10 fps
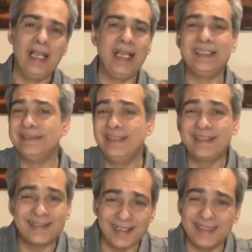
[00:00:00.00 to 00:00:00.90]
and they
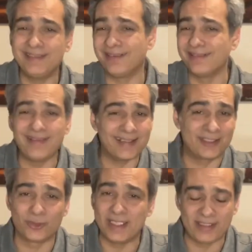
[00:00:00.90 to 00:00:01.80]
kind of are not
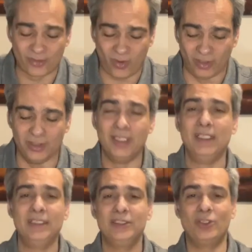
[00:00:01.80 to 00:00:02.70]
great at all.
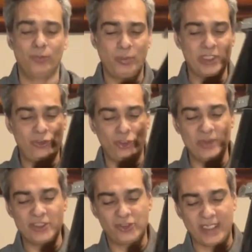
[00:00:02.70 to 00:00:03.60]
You know, put a two
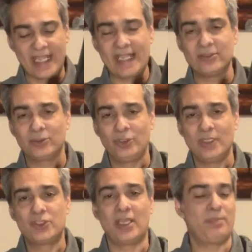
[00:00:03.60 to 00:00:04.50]
inch diagonal, two
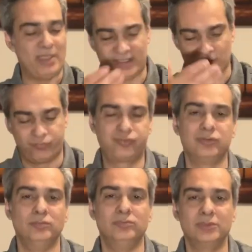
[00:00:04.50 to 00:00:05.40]
inch eyepiece and
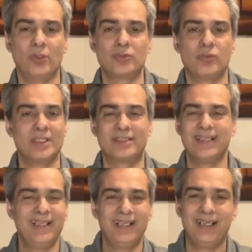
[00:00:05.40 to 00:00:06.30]
boom, those ones.
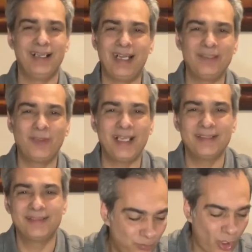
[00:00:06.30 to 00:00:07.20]
Uh, I've
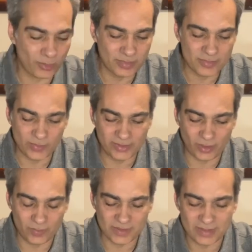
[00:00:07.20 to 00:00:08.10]
had problems with
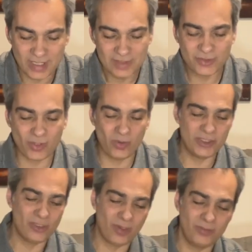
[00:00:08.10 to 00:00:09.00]
those. So,
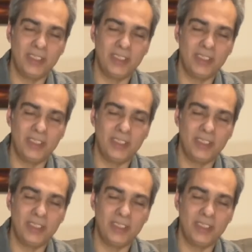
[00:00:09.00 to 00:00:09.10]
you know,